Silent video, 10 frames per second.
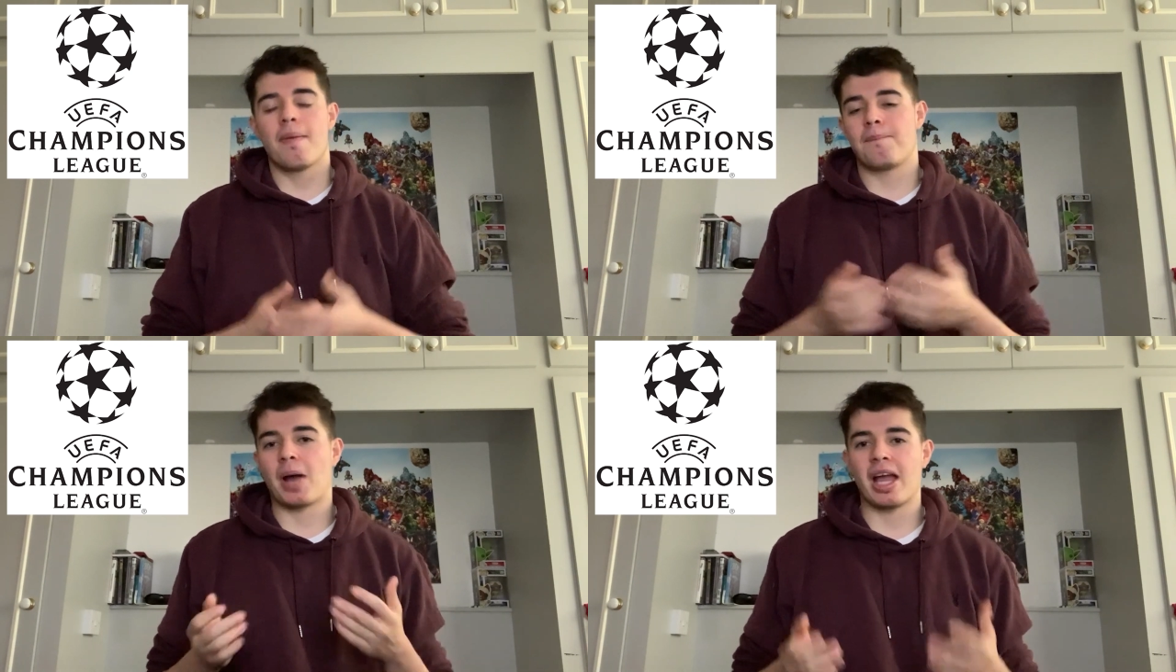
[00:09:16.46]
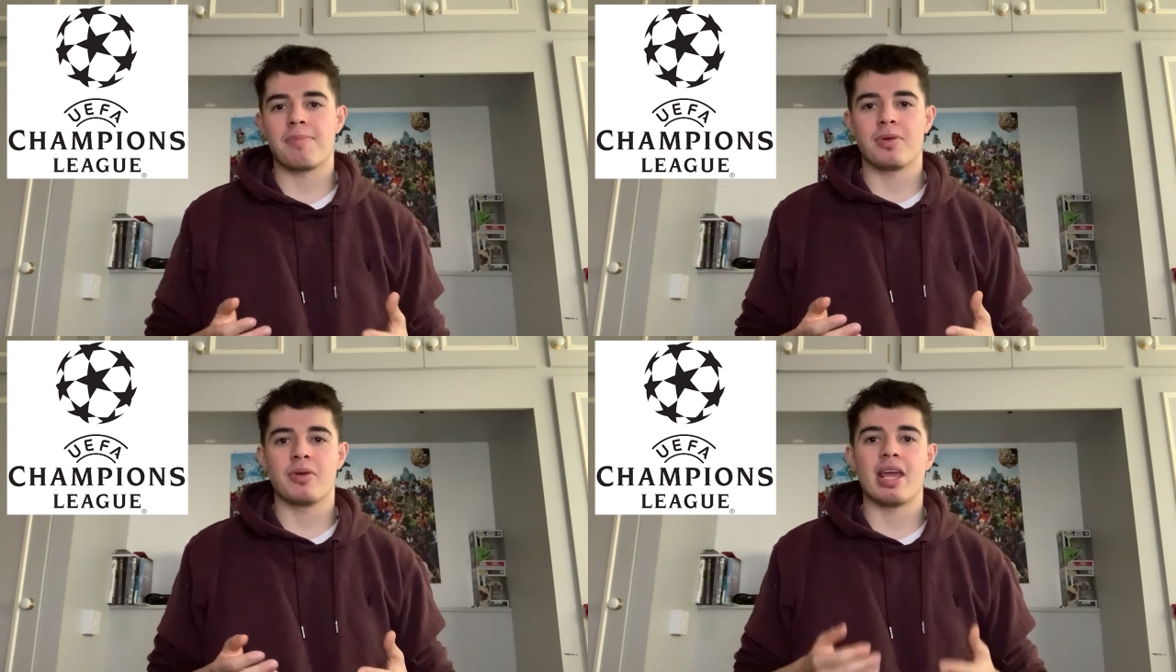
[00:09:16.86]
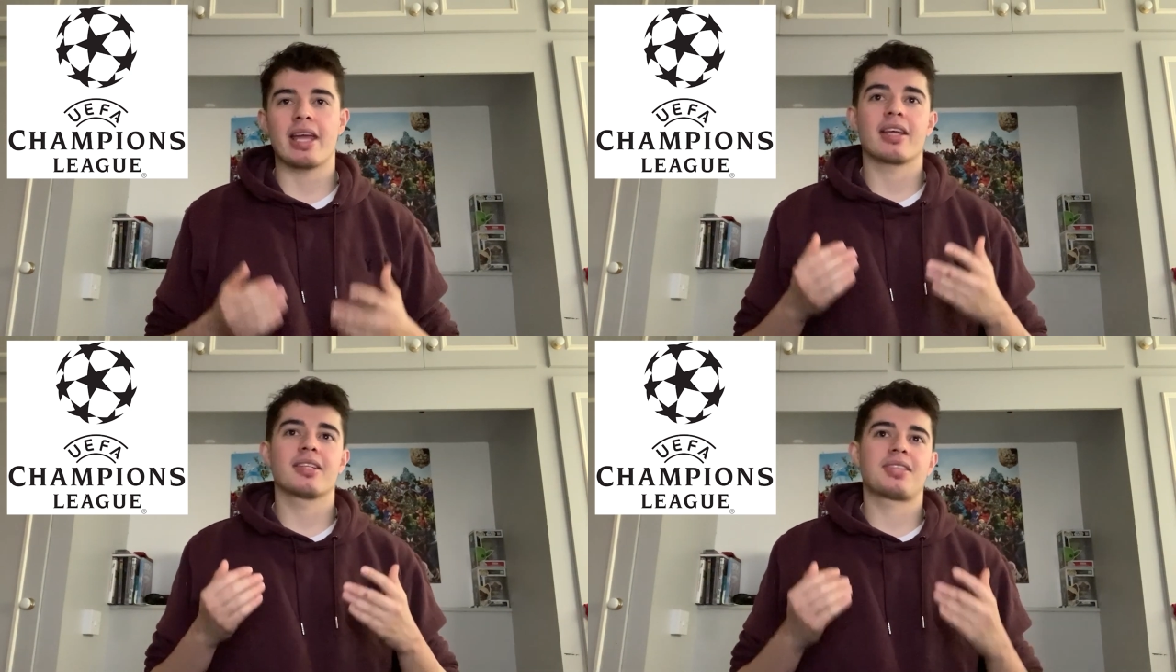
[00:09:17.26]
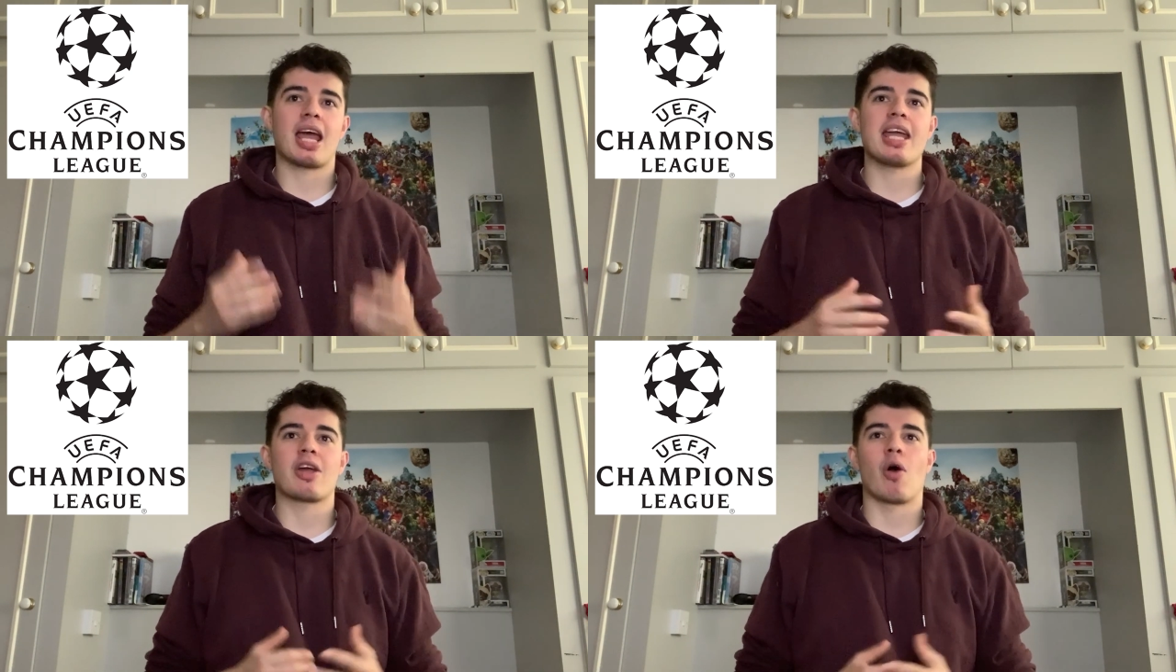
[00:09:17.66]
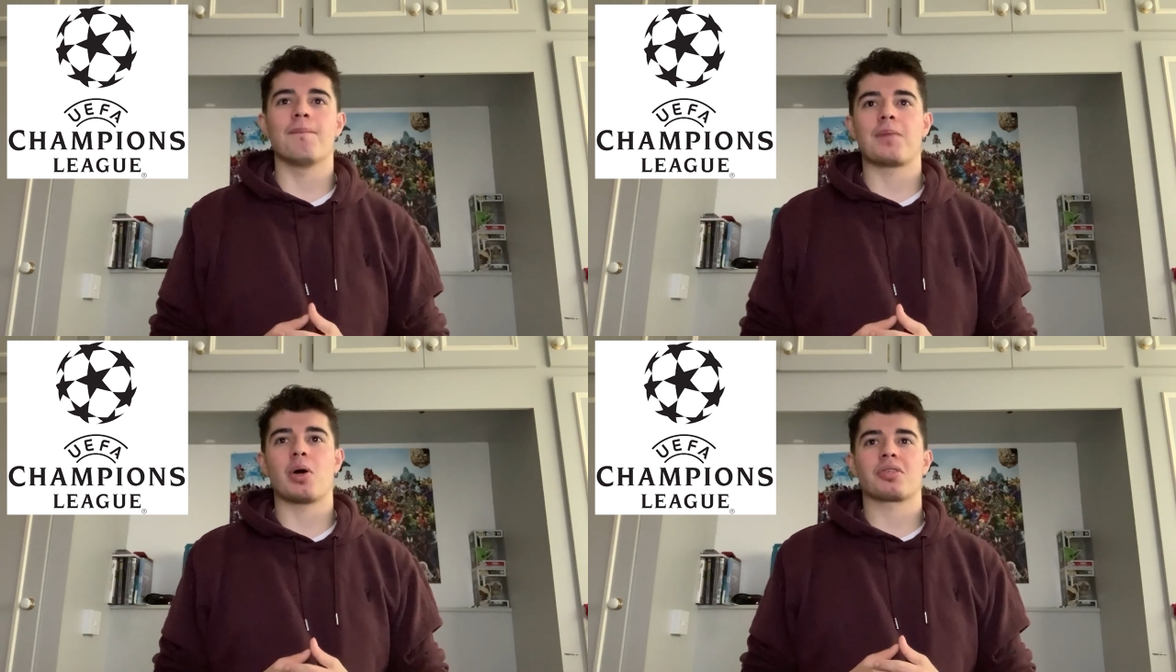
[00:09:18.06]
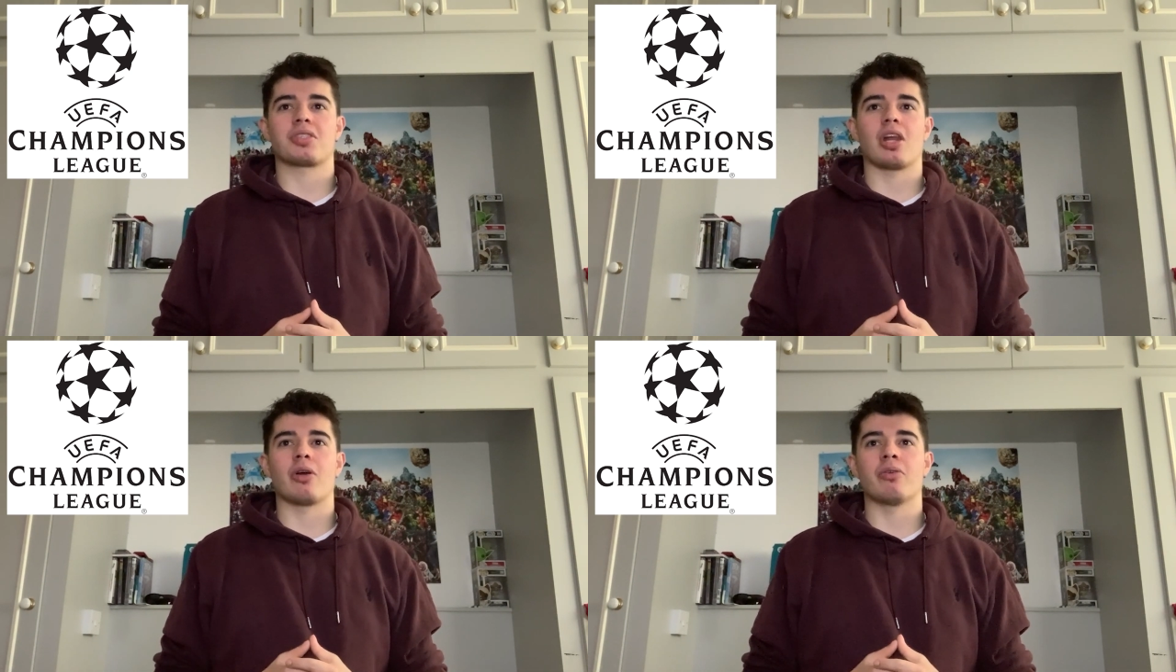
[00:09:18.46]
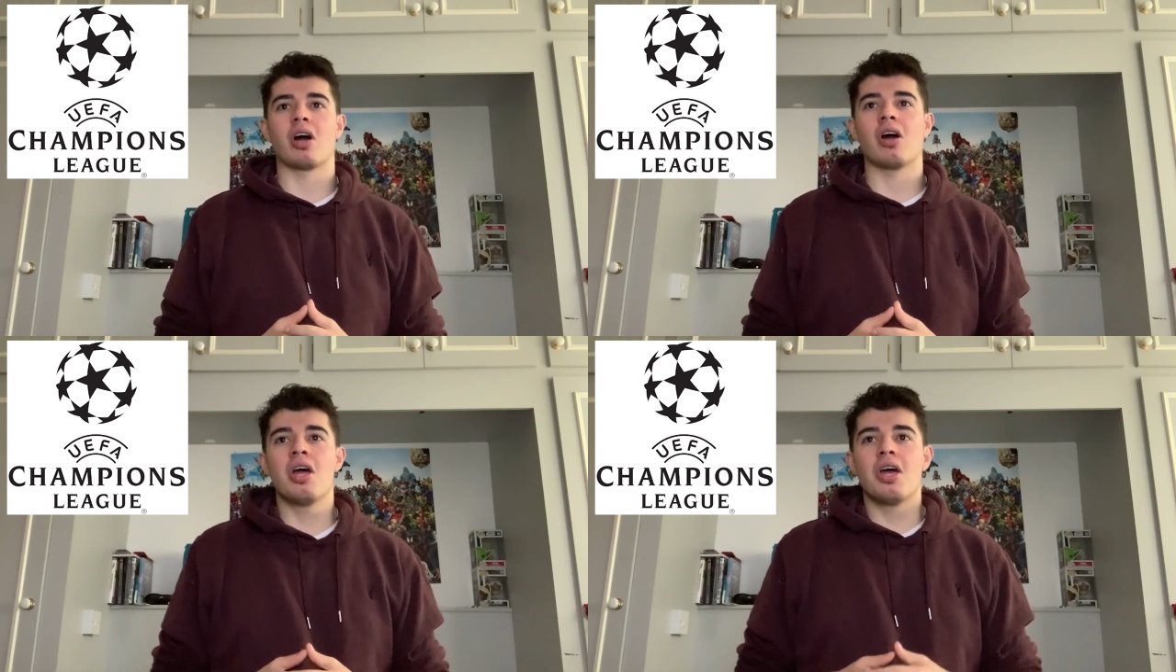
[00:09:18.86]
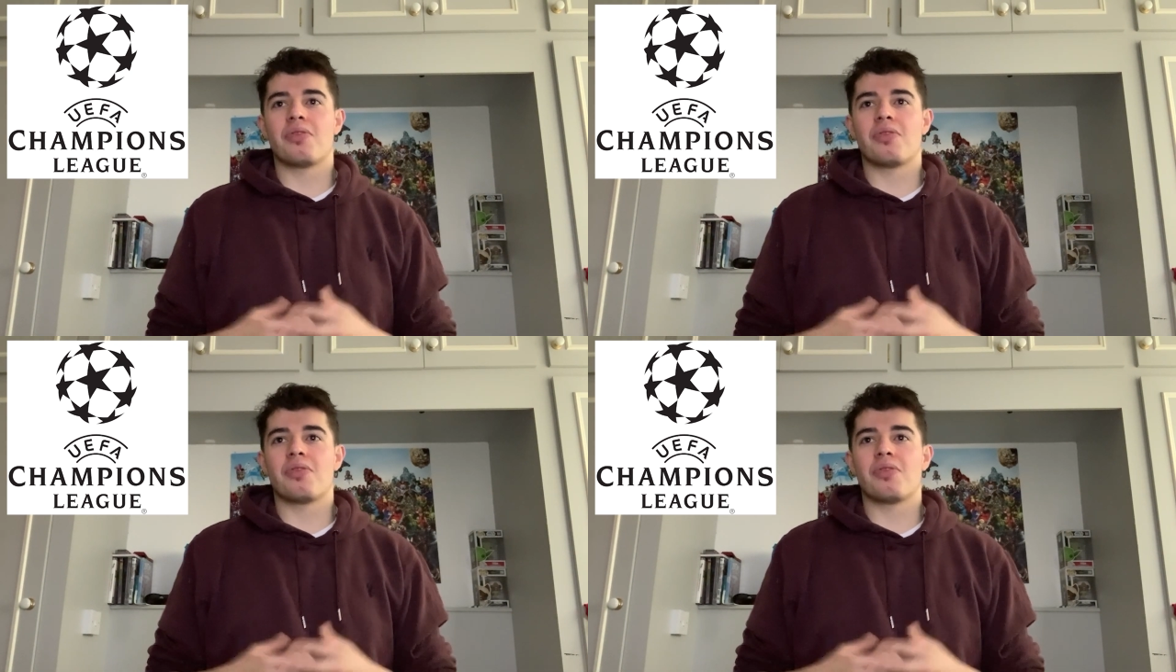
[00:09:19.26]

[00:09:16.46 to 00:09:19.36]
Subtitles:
Bayern Munich take on Barcelona.